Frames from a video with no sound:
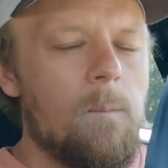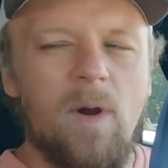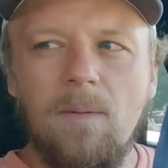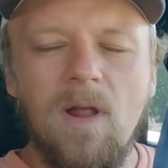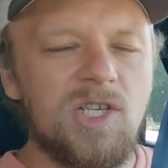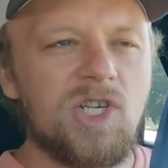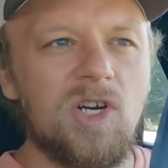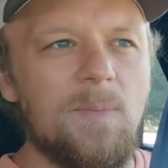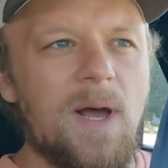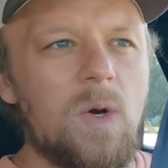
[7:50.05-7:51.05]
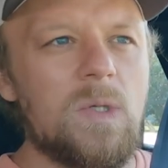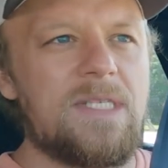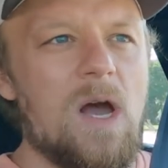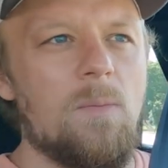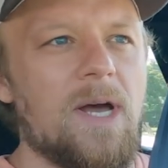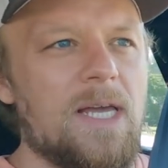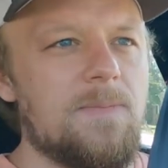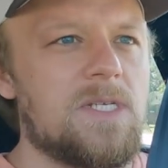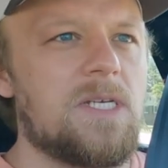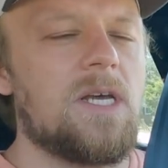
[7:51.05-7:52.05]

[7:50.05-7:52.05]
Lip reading: But I'm not sure about downpipes.